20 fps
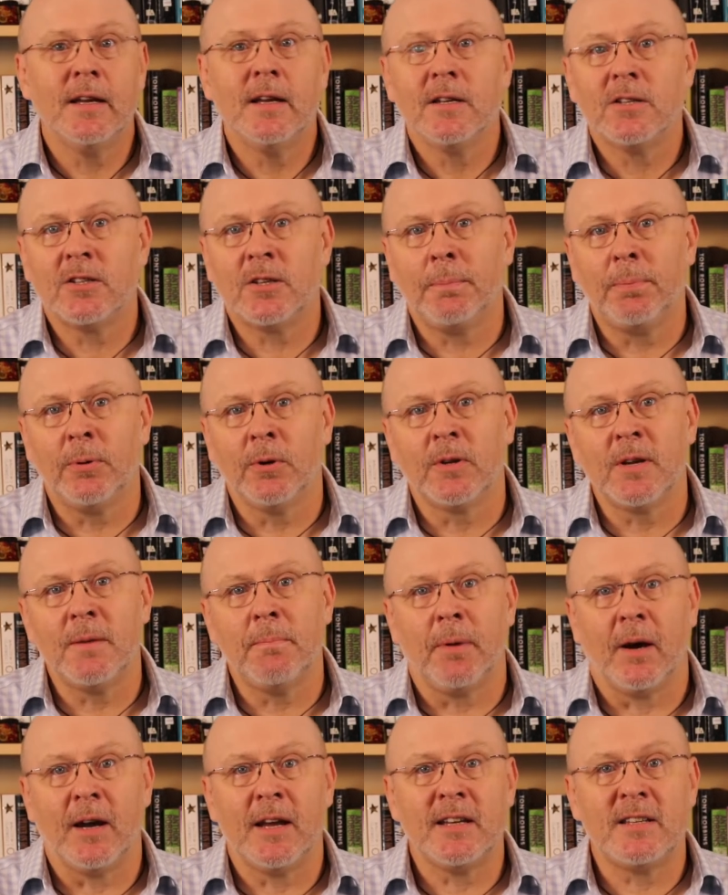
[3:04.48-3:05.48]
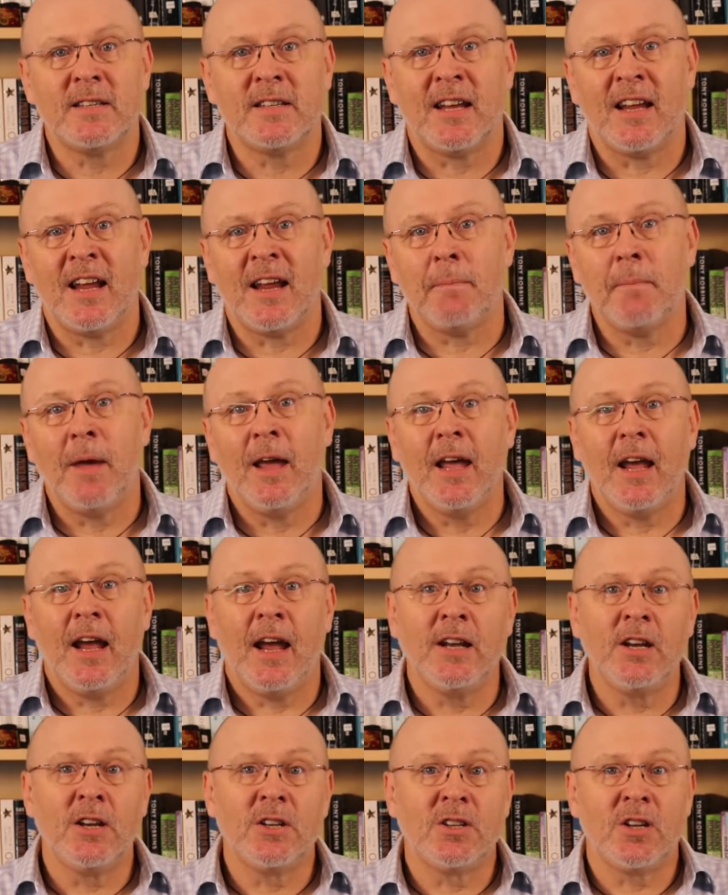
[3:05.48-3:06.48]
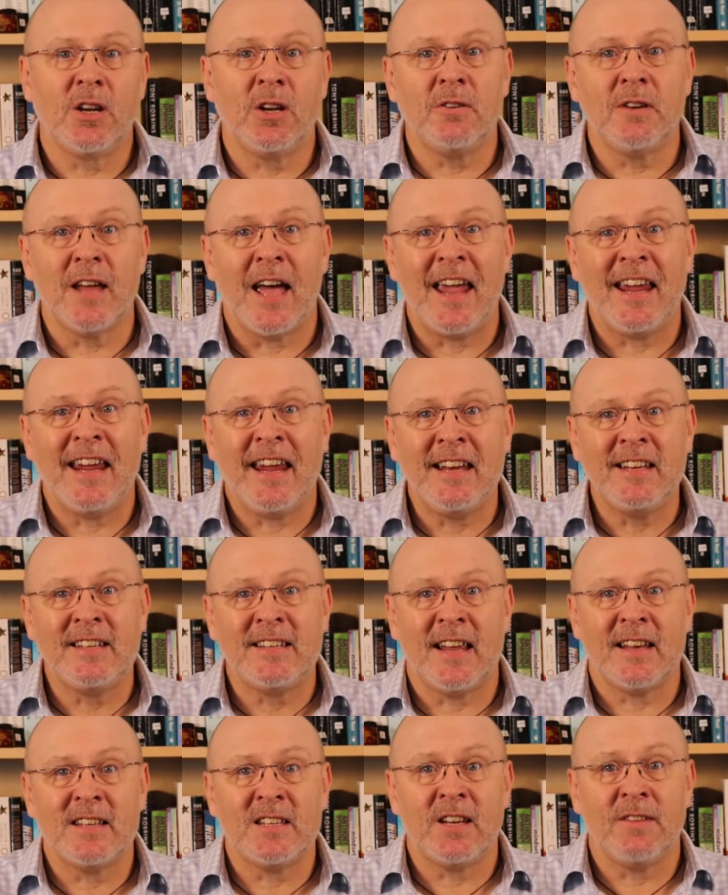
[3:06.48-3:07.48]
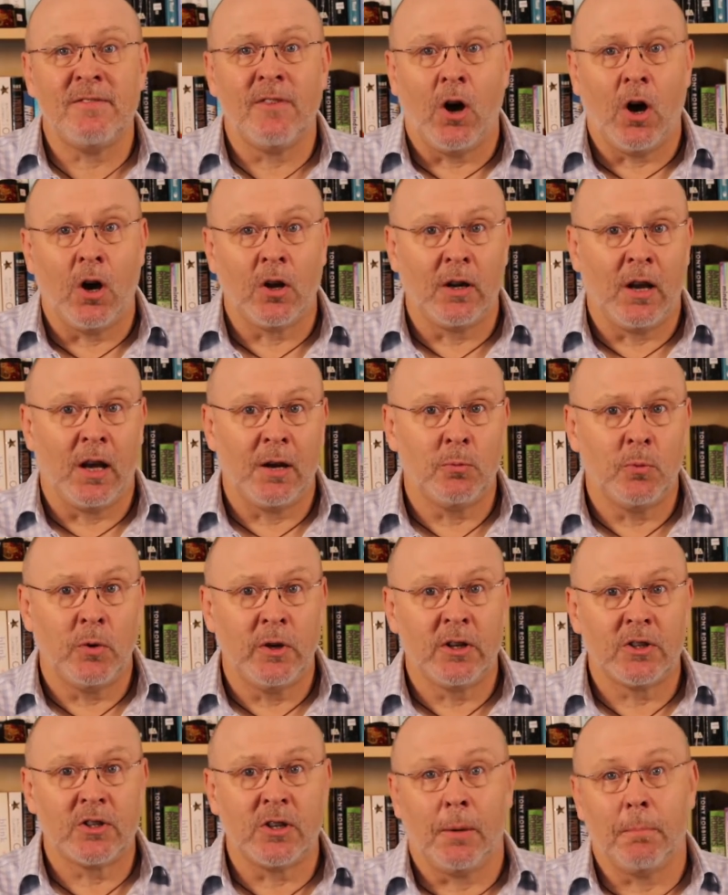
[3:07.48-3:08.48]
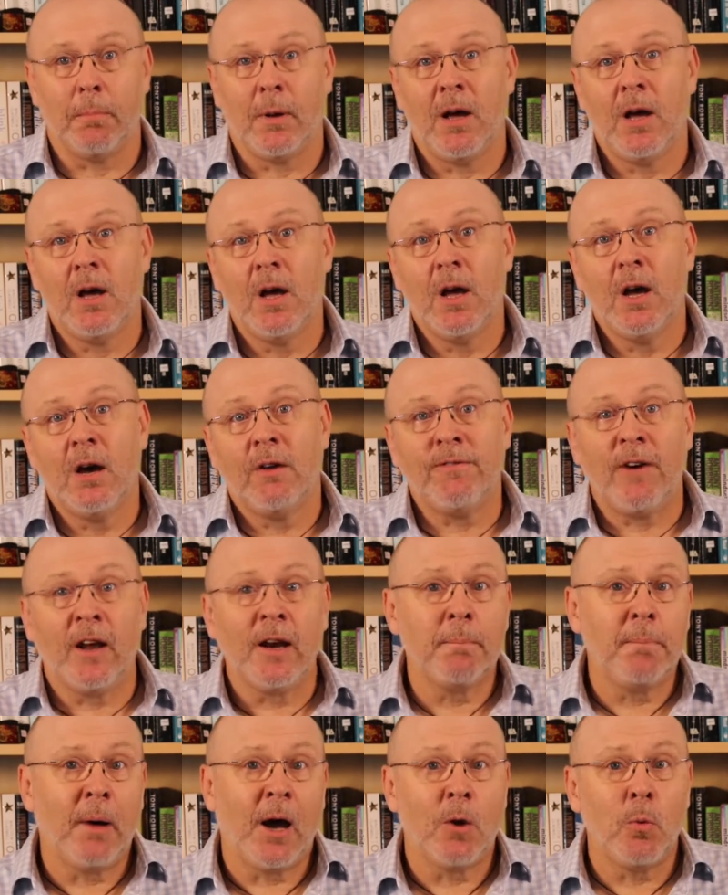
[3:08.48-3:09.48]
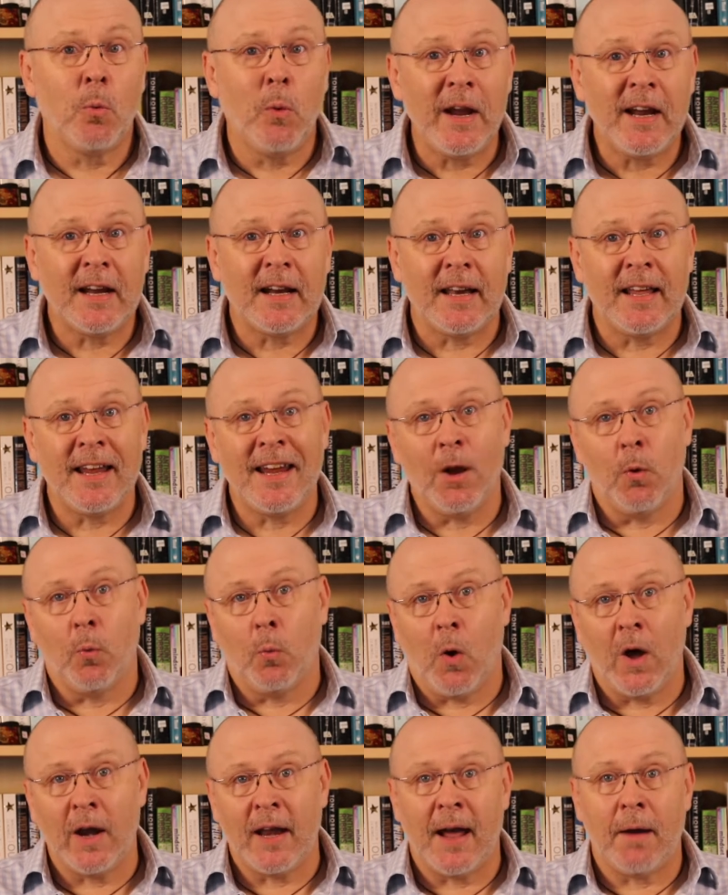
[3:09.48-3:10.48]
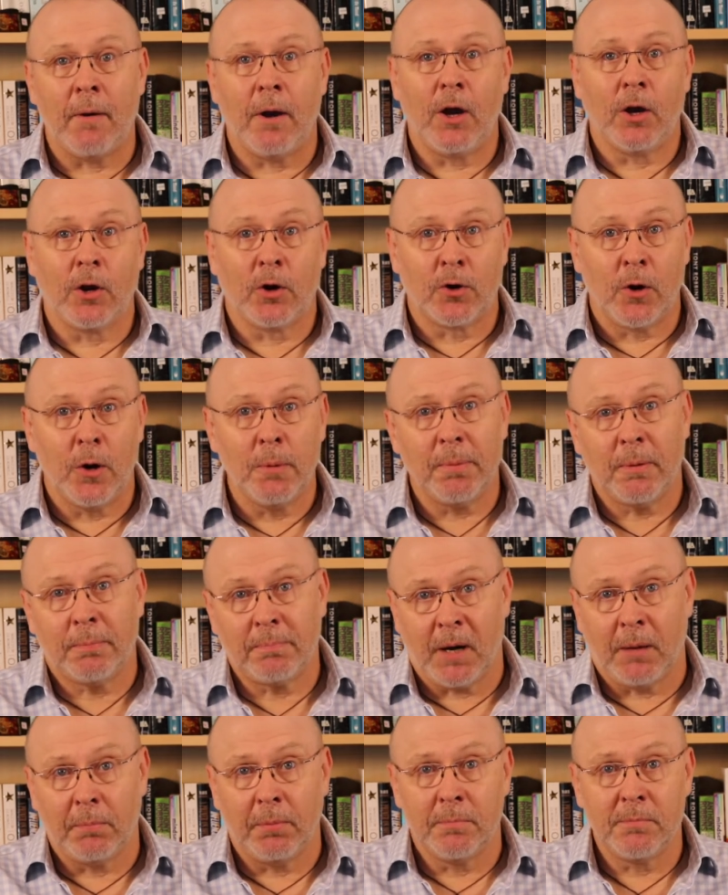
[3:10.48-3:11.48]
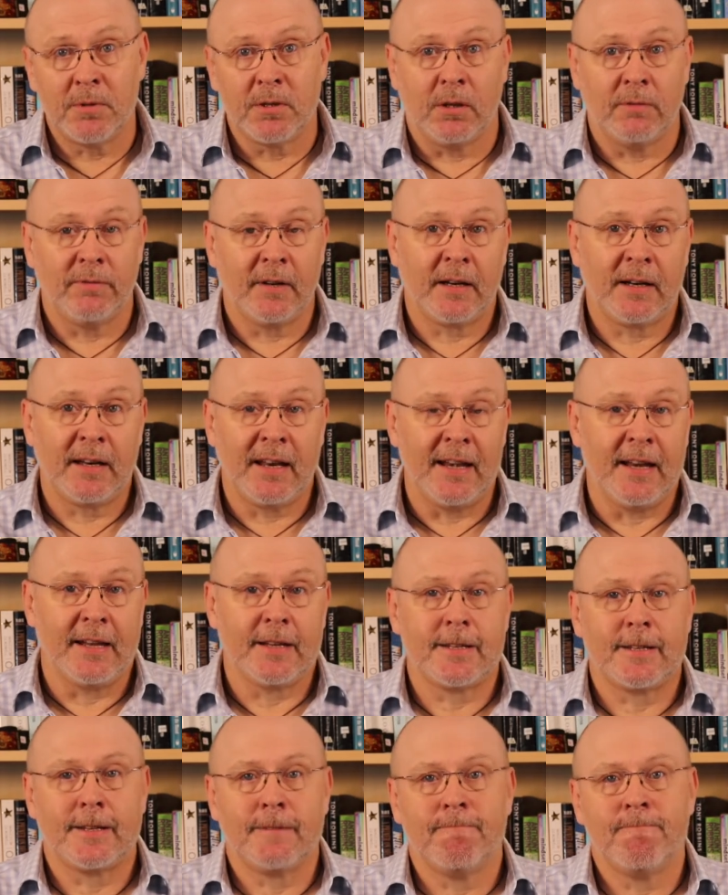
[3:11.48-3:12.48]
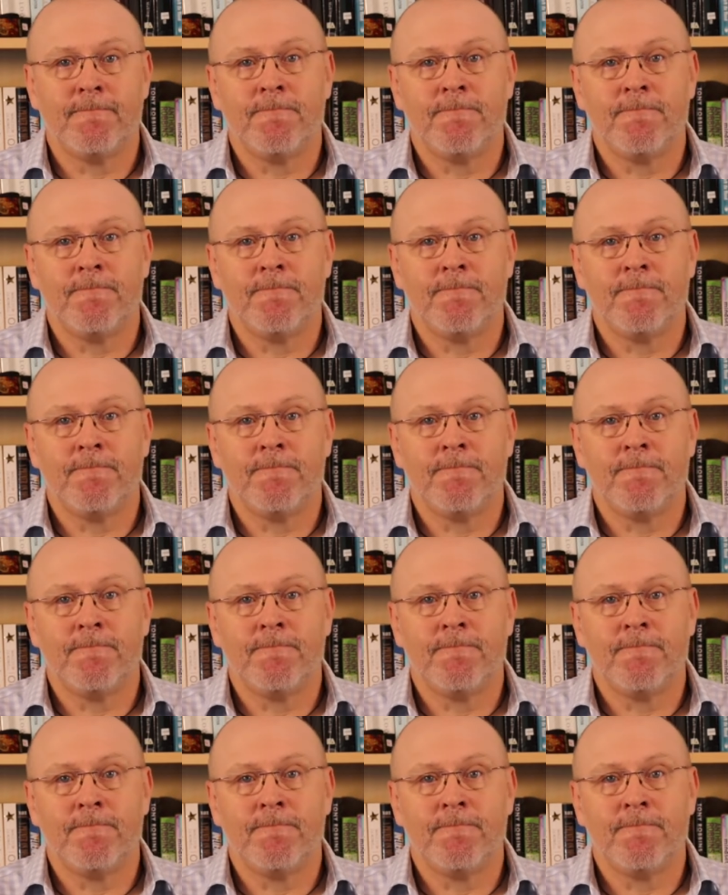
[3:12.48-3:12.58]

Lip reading: supported by his team in a 2-day intensive online workshop, followed by weekly 1-hour group problem solving clinics.